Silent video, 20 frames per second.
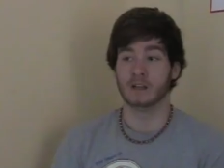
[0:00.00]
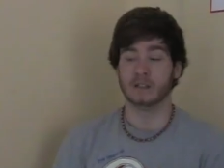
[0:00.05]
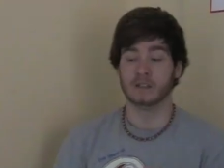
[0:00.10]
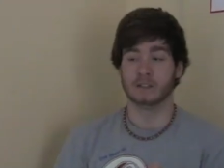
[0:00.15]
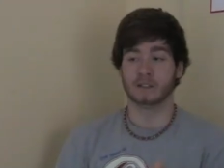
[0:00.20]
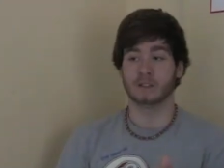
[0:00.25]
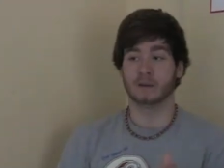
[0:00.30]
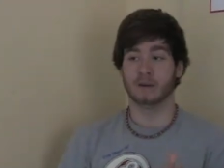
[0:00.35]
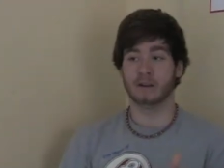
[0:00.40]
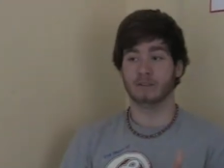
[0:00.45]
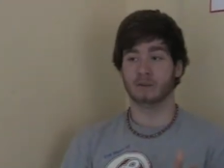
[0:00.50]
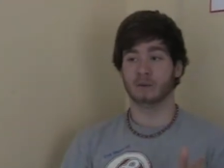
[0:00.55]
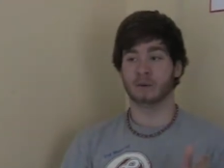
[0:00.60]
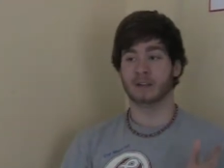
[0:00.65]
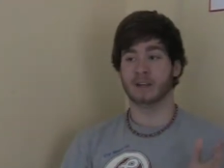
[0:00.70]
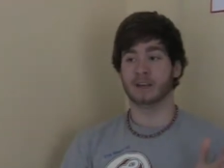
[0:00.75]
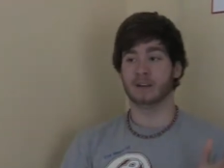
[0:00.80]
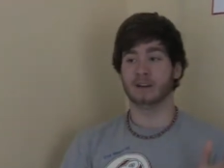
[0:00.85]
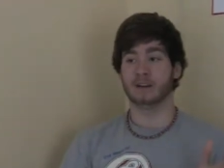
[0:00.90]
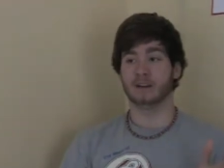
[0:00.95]
So
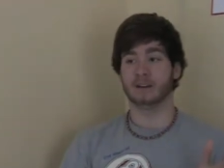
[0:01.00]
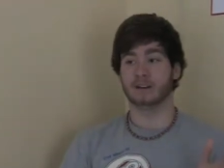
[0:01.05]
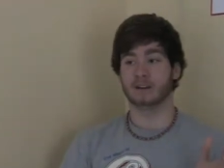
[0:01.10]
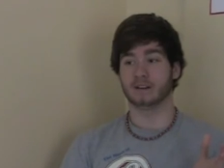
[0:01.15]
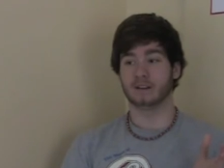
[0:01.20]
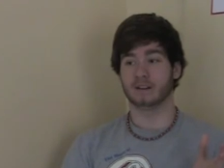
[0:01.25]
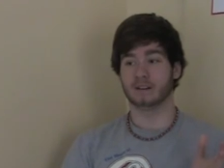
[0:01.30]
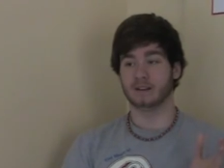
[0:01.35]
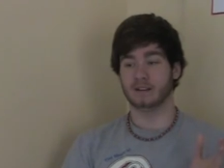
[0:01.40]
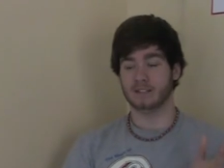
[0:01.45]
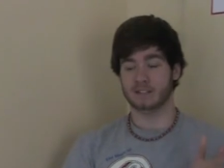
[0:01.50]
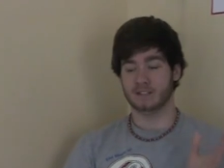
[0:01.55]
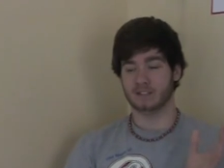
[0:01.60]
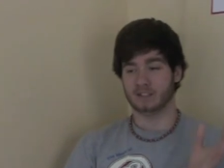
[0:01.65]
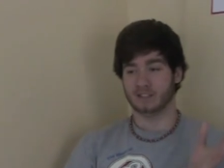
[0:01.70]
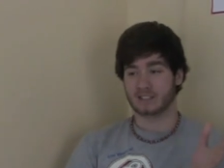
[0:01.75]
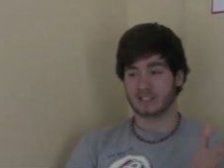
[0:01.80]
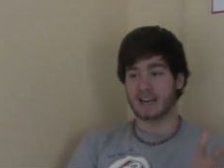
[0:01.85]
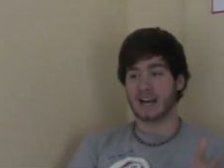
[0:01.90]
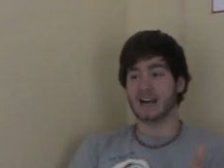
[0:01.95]
everyone here is
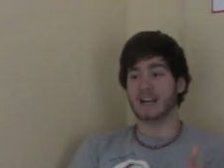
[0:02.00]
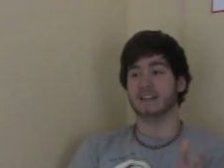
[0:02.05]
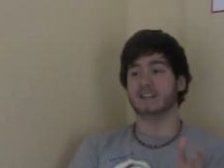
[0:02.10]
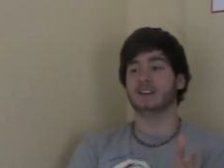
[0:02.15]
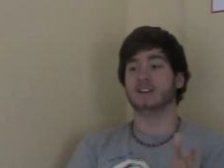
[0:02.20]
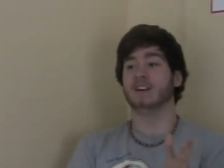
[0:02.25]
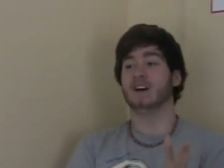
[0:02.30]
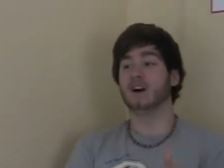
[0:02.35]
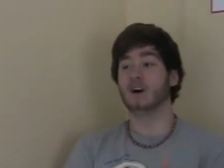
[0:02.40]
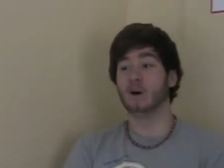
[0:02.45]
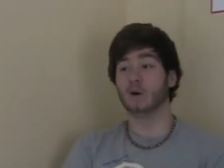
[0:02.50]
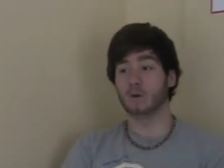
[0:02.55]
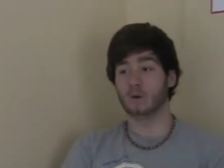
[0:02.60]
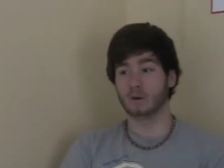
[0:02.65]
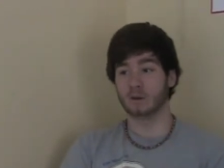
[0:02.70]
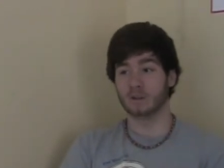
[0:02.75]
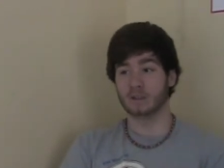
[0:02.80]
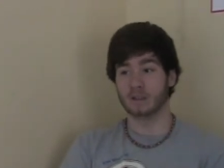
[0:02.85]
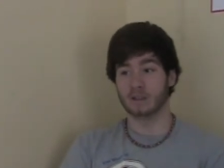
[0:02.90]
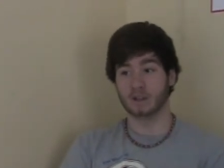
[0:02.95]
just dying to
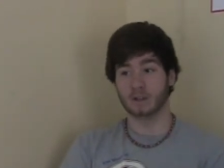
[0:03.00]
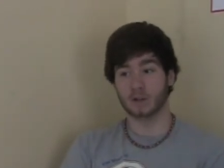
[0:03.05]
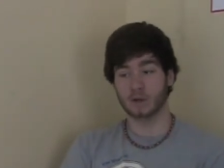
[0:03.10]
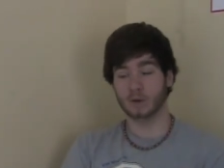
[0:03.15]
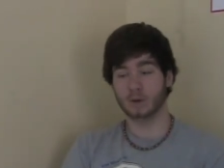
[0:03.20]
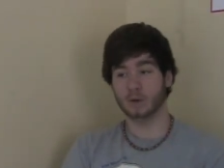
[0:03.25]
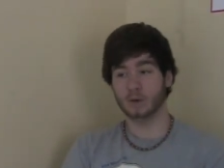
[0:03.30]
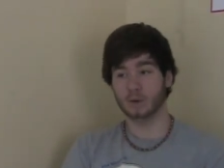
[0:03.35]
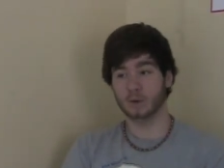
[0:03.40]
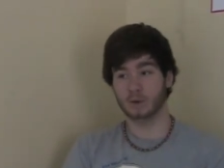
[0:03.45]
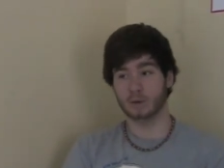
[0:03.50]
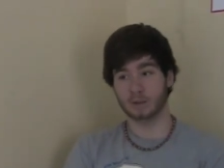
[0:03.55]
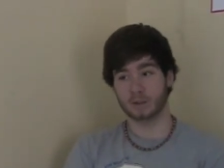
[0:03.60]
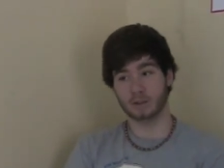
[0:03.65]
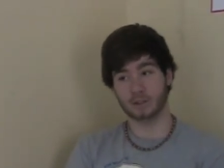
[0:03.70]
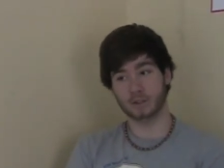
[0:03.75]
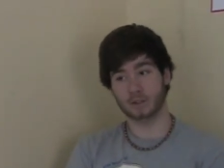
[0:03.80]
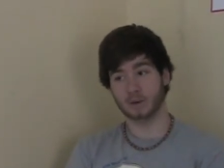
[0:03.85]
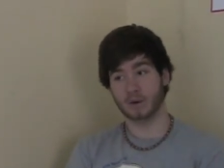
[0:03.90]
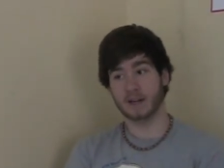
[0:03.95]
know who
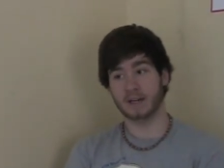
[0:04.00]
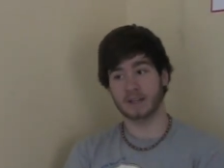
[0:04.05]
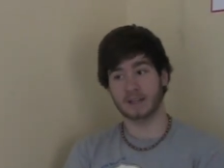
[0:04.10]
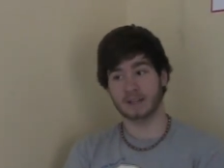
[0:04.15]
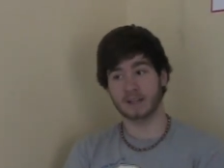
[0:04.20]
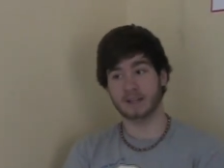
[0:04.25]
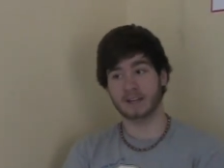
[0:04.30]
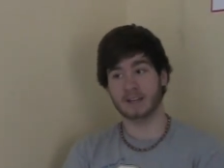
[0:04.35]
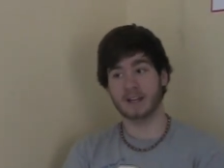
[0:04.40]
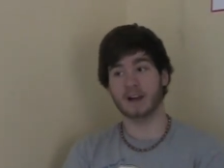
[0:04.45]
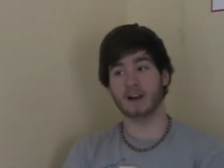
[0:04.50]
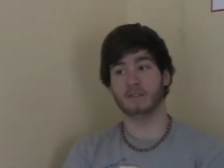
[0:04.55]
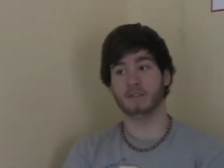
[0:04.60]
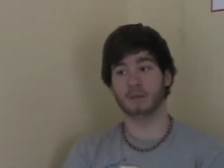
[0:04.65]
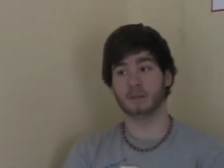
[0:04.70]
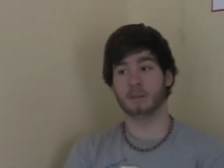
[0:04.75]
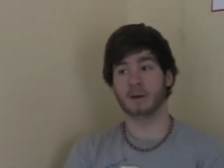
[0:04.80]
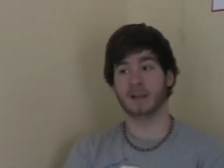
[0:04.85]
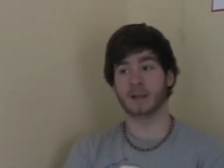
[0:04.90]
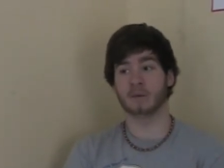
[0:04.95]
the true identity of
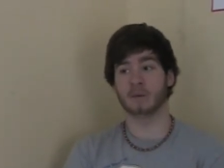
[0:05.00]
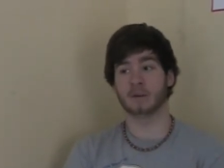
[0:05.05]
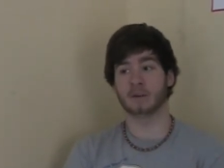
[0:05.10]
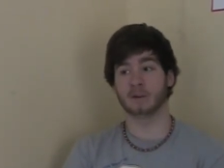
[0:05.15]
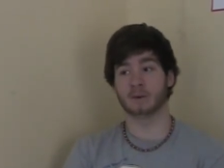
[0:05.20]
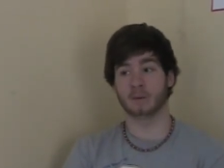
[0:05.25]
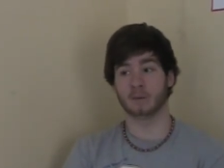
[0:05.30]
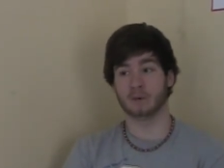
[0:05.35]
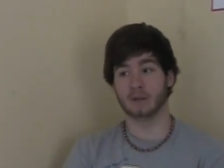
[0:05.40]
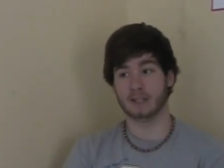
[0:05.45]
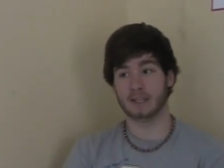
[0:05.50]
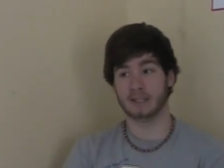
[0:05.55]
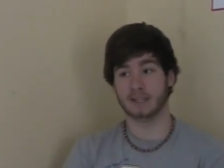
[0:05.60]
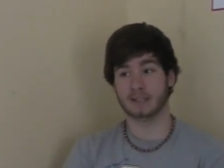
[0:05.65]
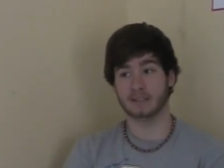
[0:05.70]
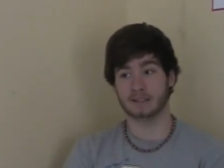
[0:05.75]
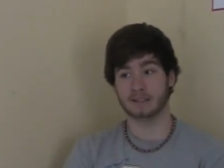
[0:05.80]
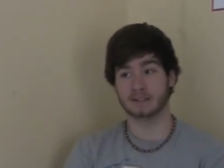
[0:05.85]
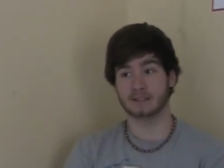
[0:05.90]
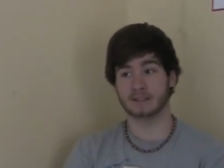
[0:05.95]
the penguin really
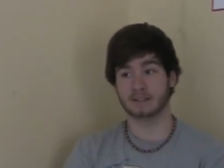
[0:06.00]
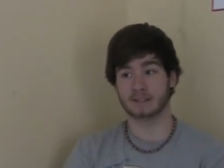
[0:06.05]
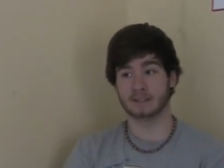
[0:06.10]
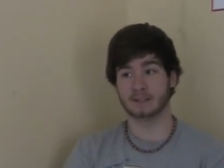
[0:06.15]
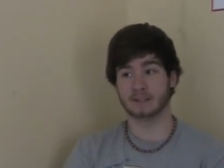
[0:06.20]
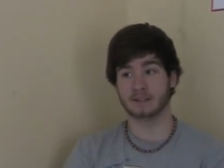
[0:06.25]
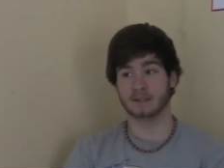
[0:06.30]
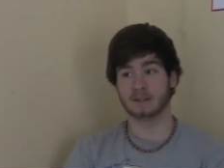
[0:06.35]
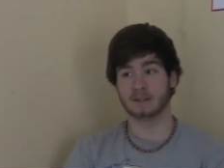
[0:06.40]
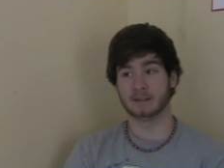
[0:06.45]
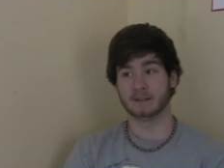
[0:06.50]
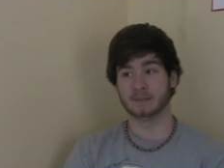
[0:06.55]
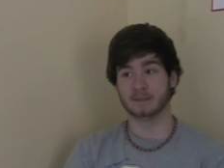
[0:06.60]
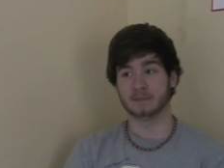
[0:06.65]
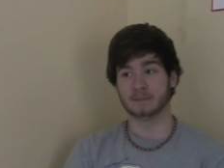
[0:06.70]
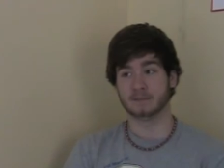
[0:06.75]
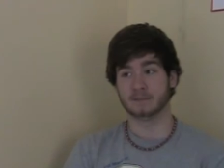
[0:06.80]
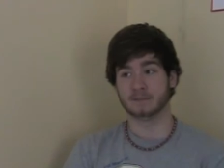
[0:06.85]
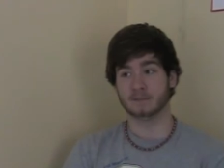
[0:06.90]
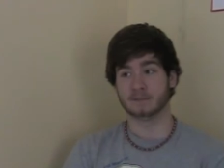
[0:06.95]
is.
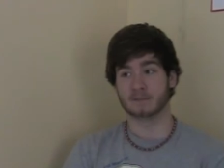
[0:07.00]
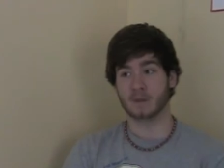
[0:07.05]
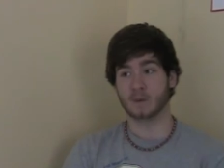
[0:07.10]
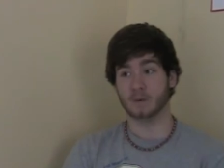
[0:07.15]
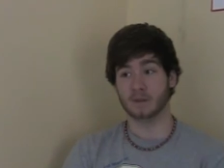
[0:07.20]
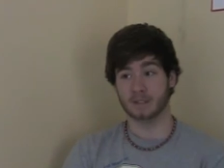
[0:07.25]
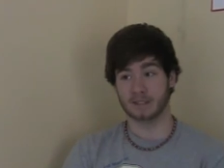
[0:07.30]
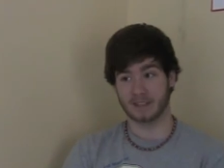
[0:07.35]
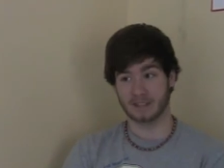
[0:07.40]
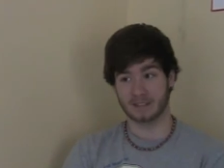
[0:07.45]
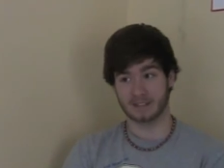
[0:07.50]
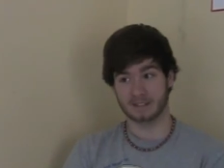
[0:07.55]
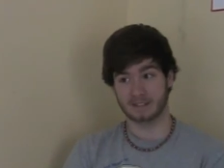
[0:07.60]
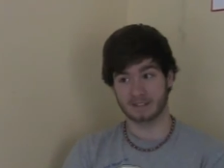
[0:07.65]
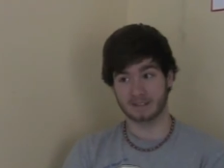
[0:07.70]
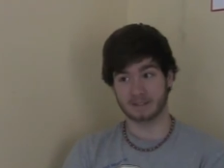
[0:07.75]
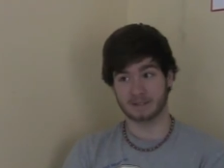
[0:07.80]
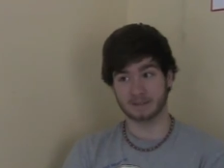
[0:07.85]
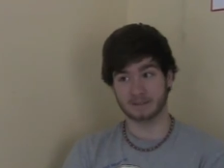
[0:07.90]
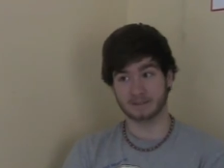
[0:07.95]
Will you tell us?